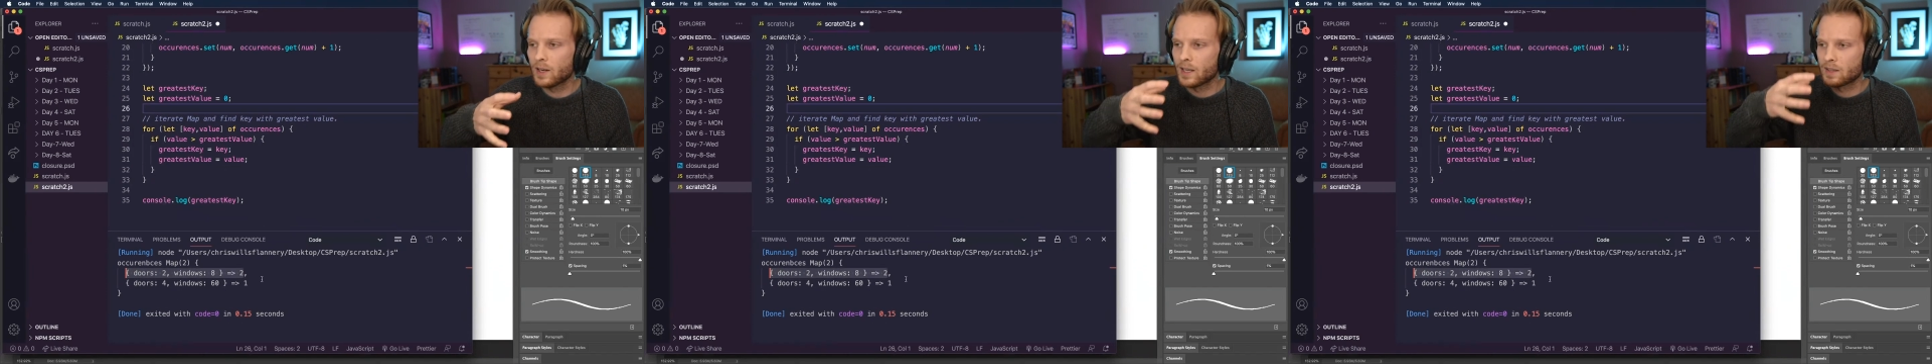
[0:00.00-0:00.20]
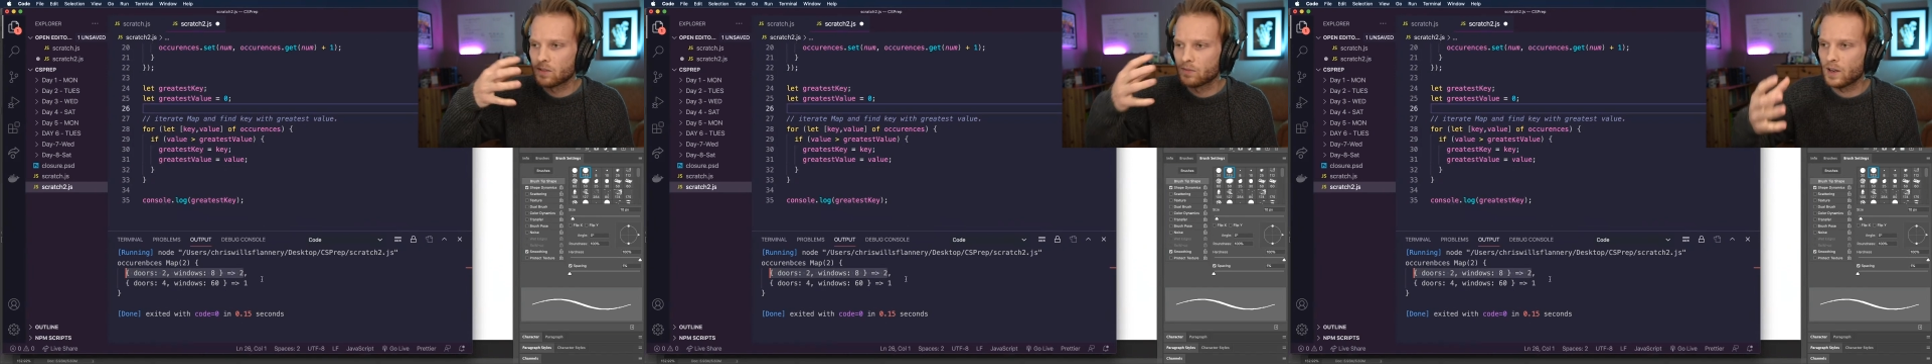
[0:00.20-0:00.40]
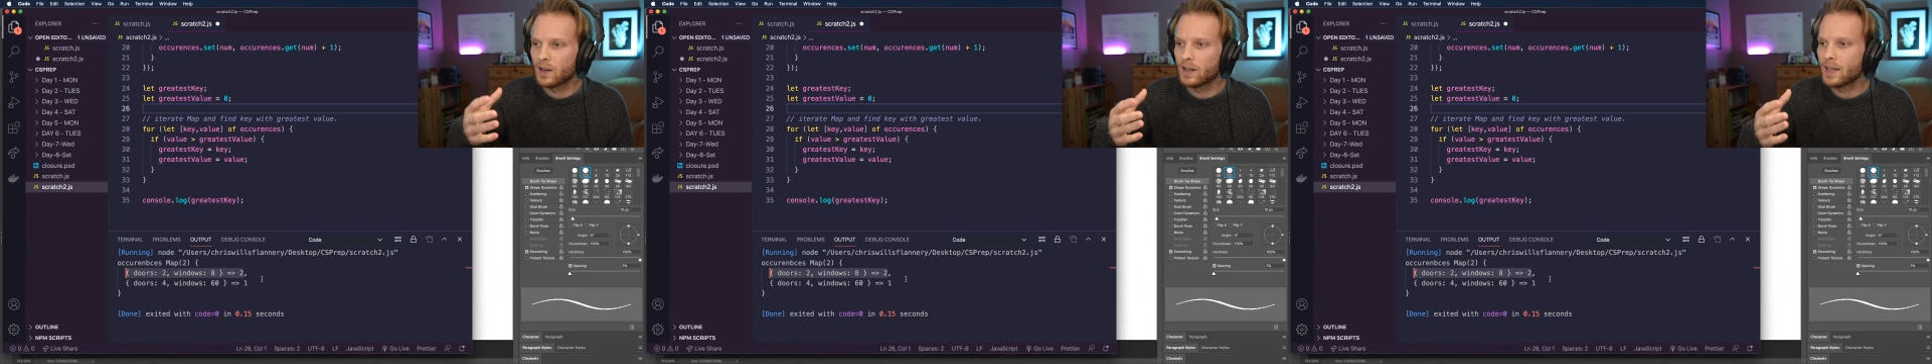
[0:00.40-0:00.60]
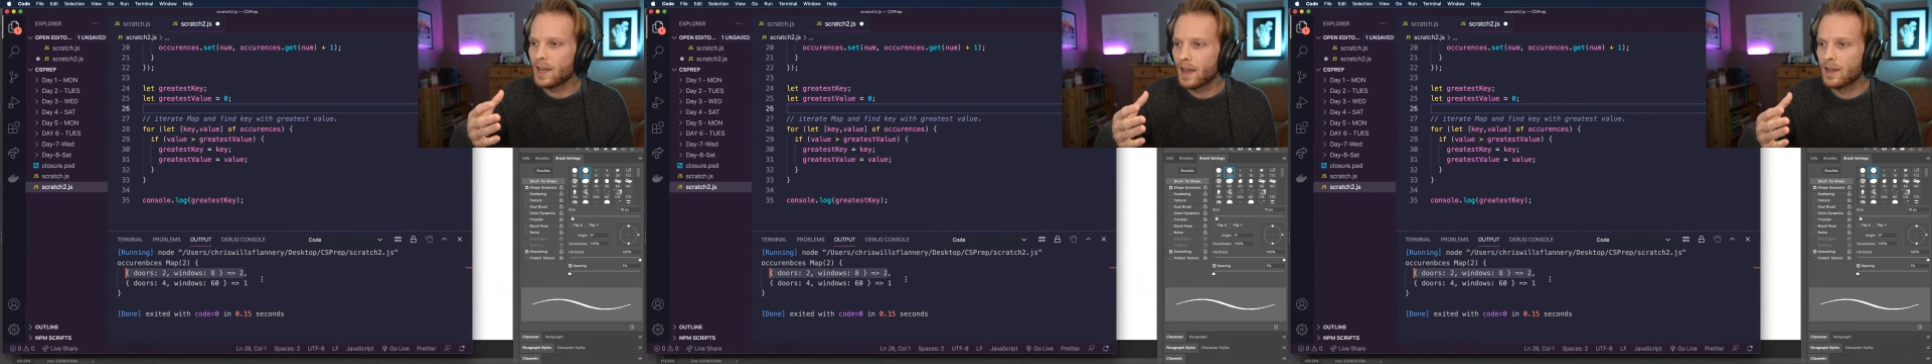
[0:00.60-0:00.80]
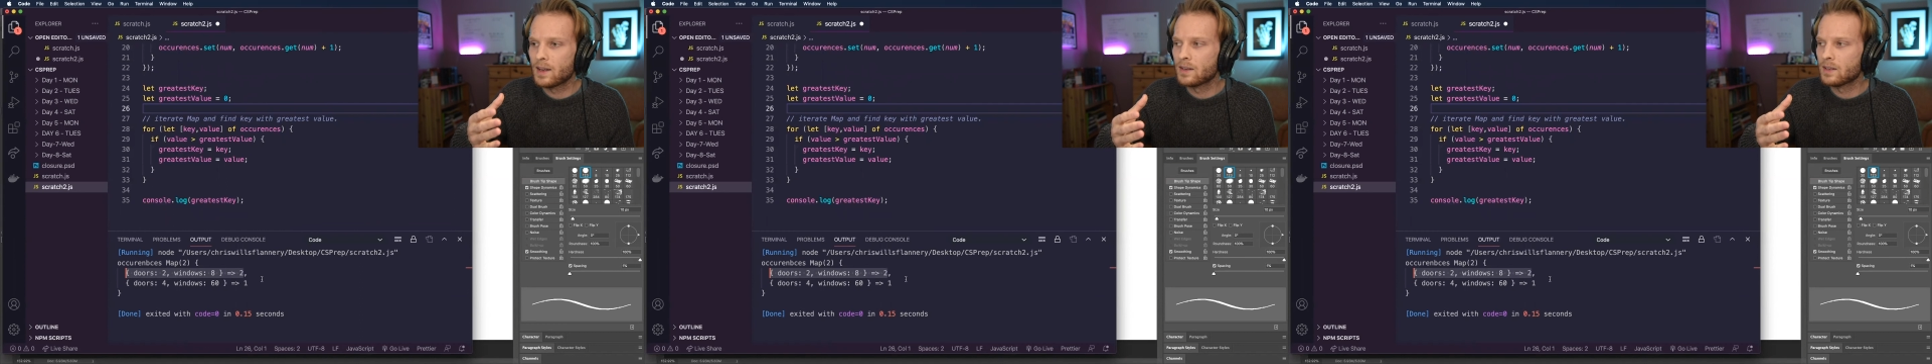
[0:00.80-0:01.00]
And at the very
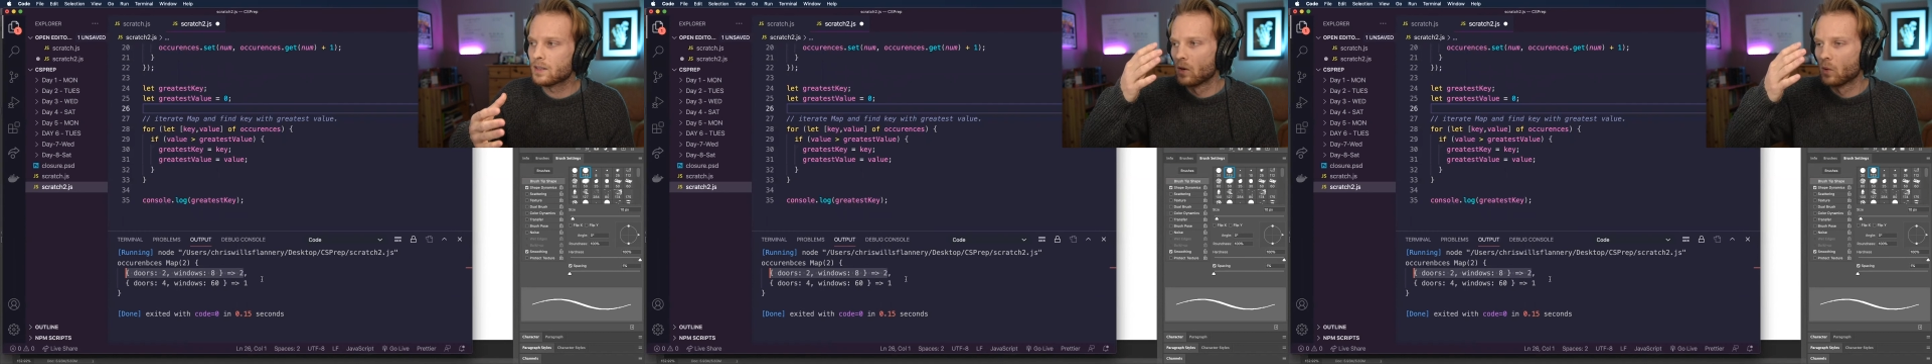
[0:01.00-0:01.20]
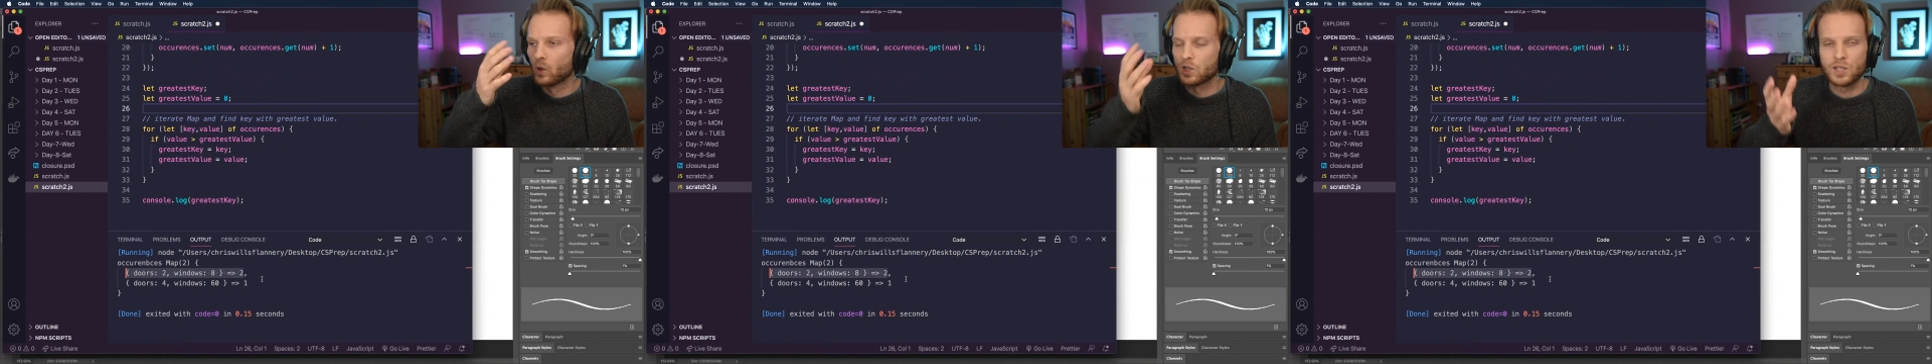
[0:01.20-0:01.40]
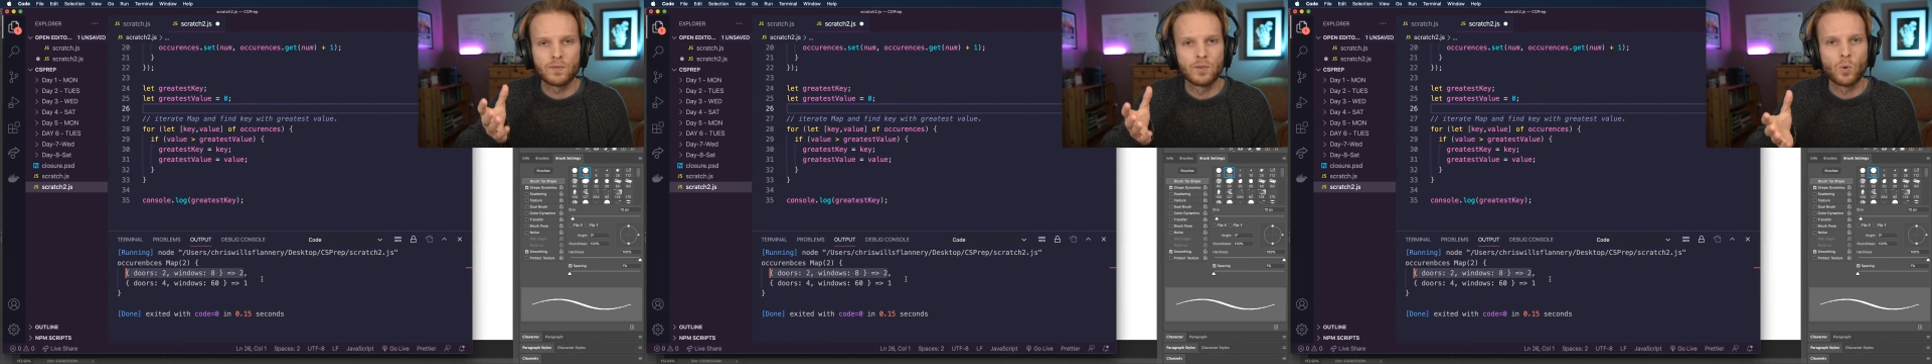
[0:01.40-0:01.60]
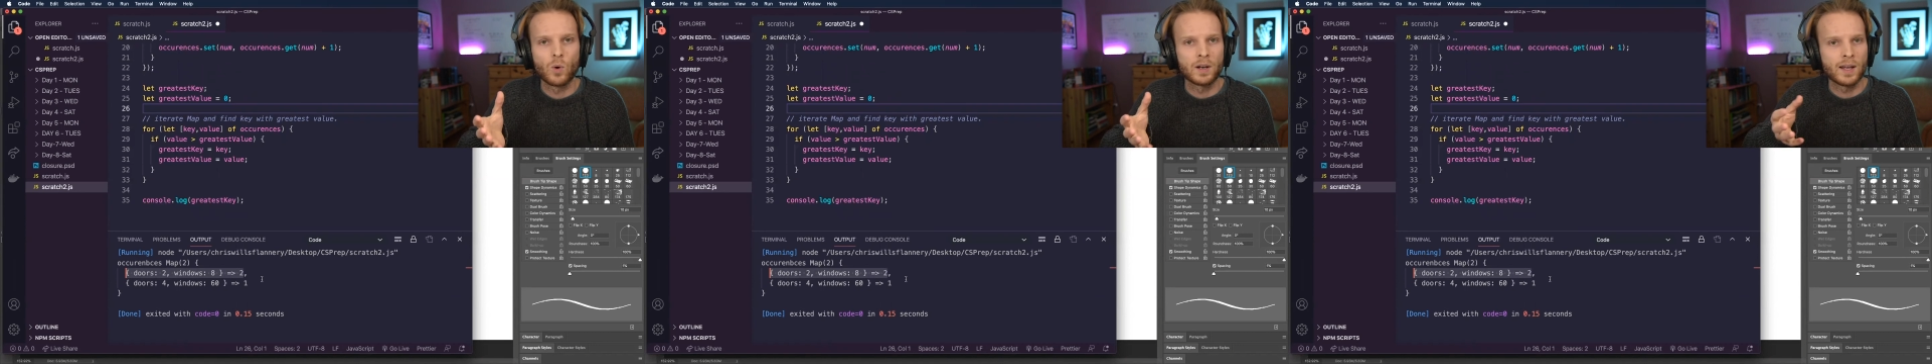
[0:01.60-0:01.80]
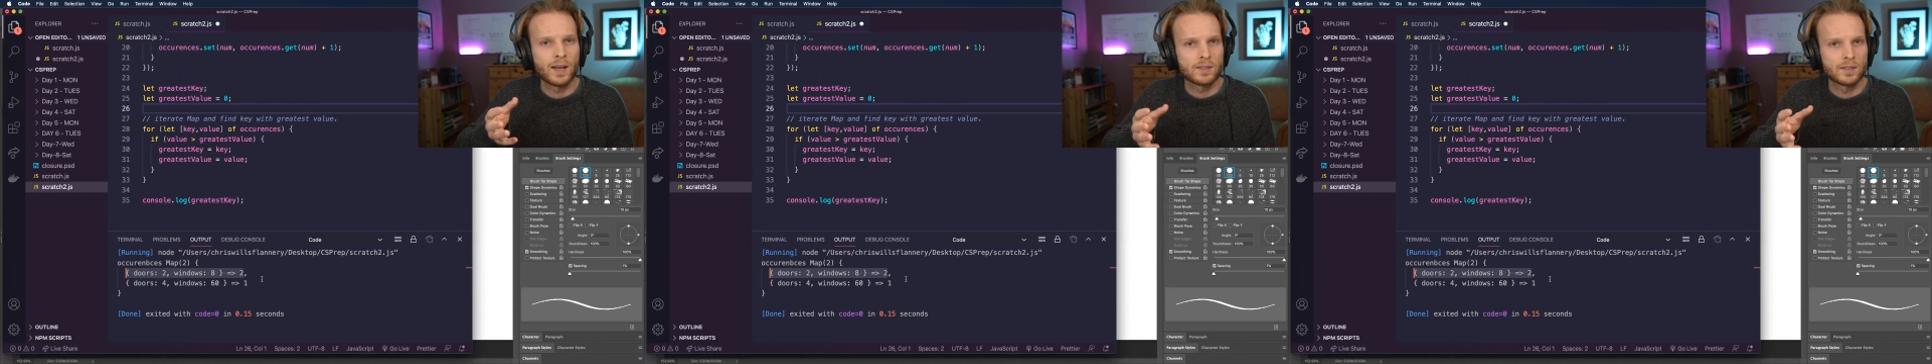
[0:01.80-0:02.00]
end, whichever
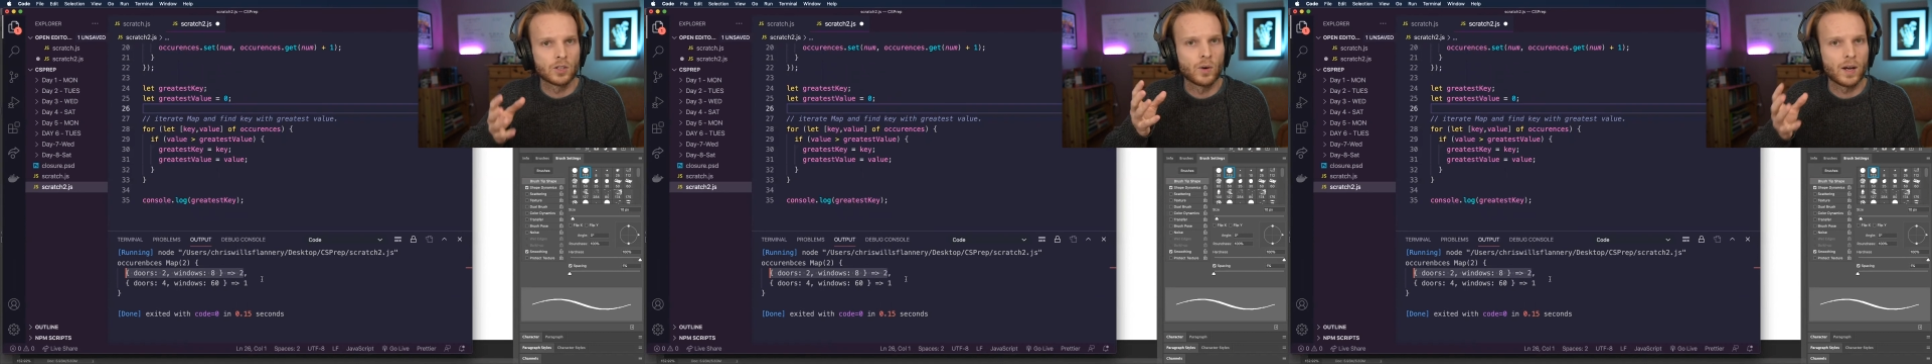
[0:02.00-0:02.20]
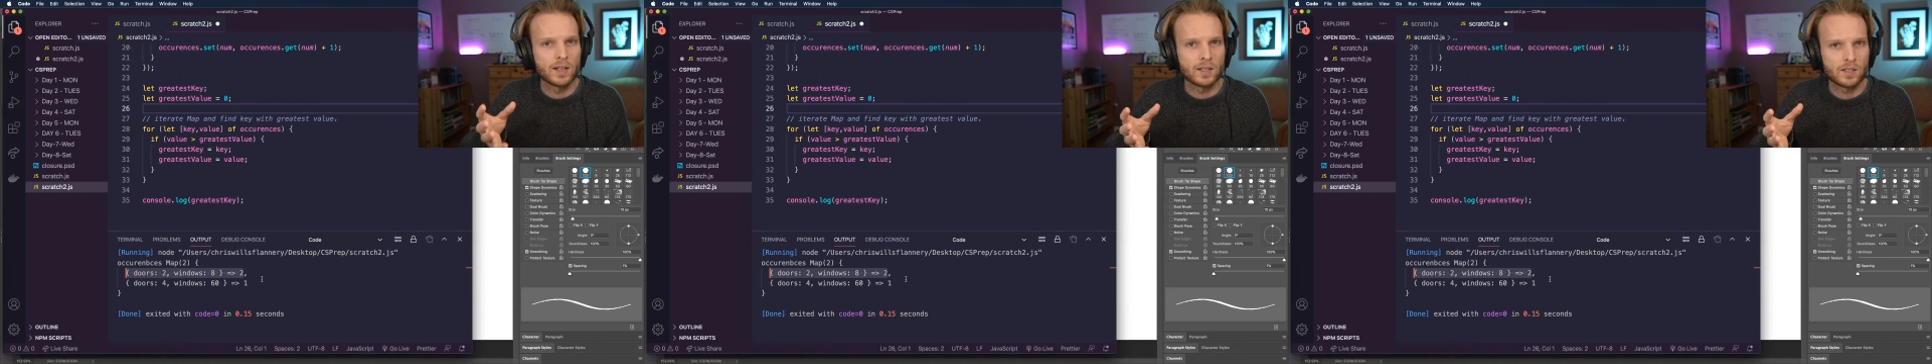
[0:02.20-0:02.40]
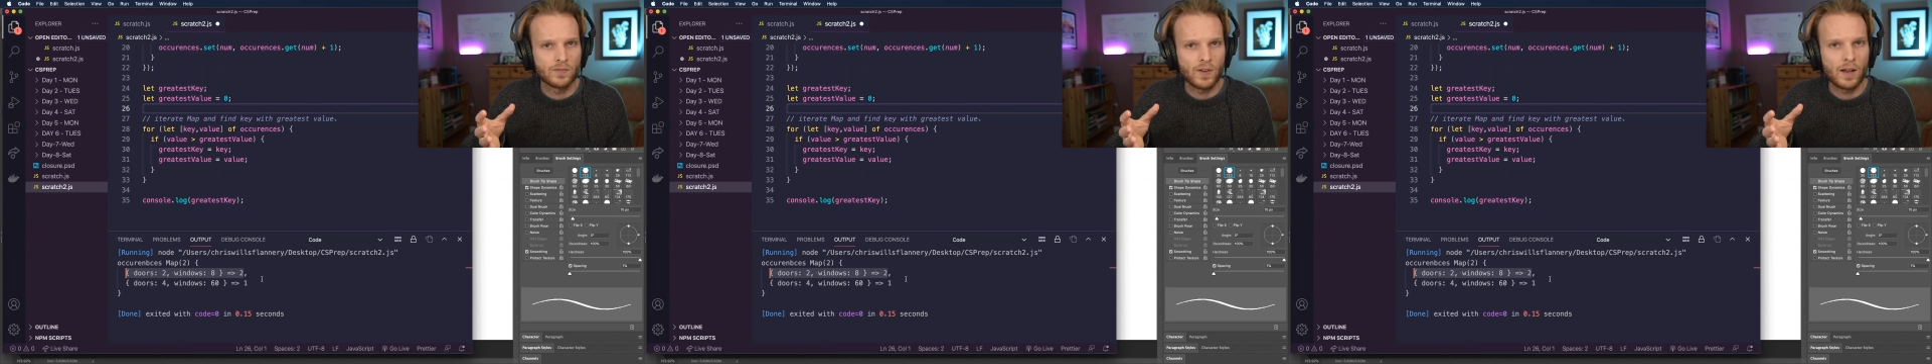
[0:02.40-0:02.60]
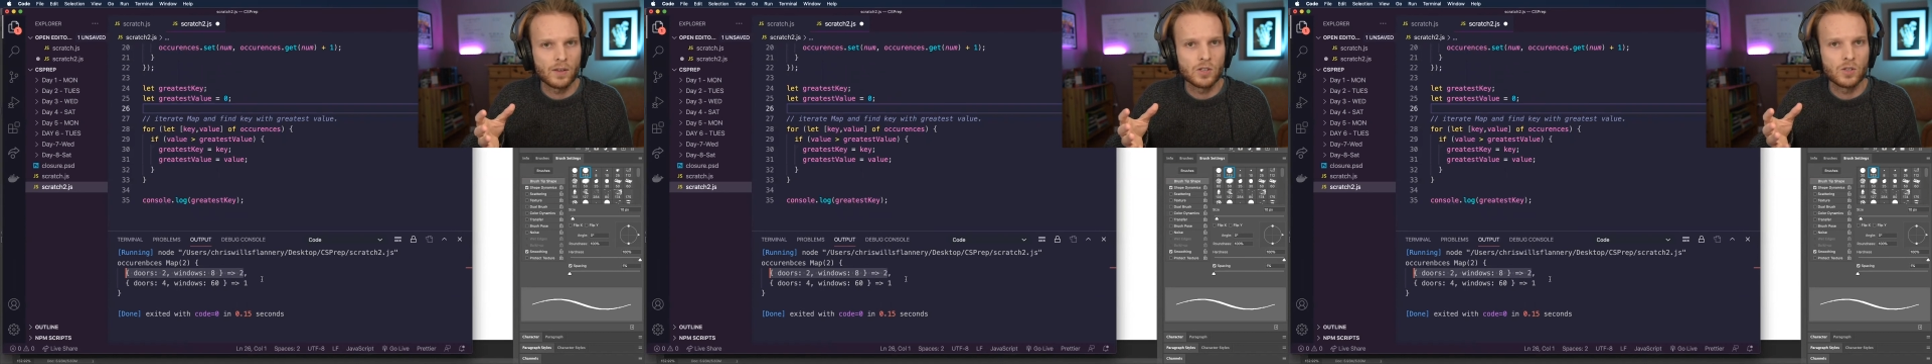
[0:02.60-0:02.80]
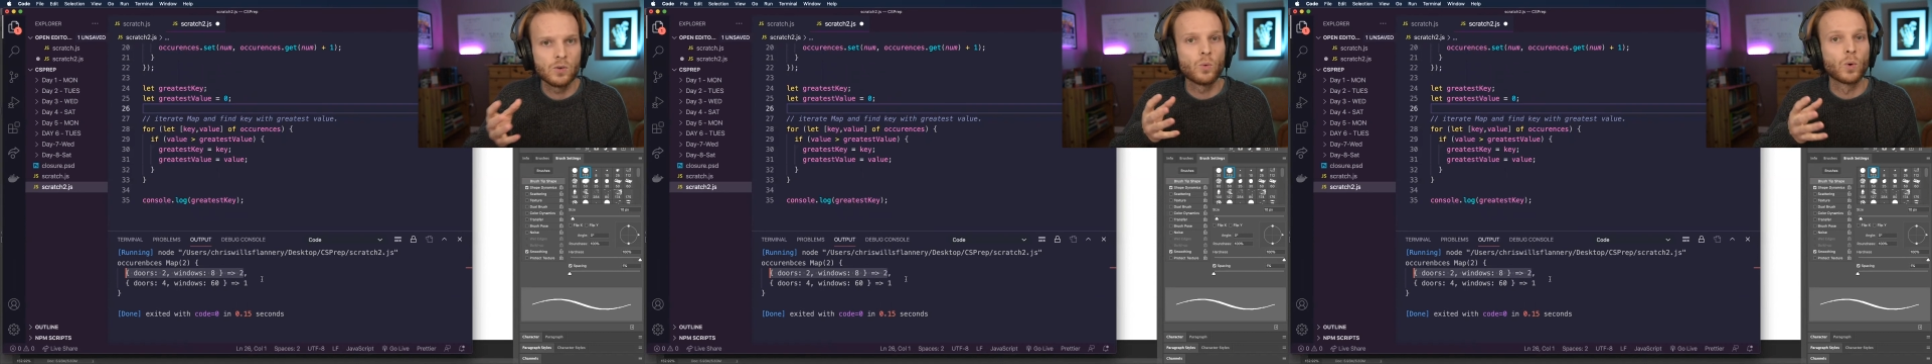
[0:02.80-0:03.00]
one has the greatest value,